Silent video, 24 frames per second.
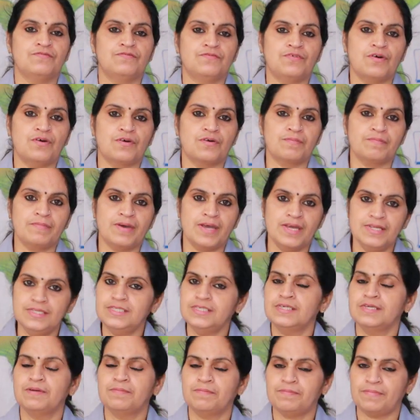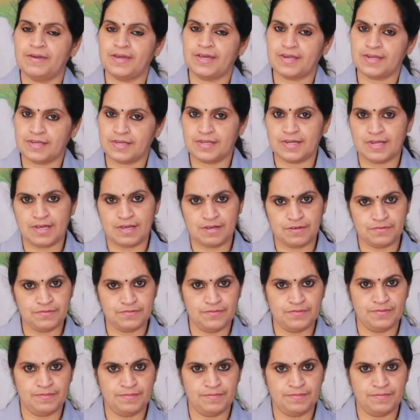format paragraph.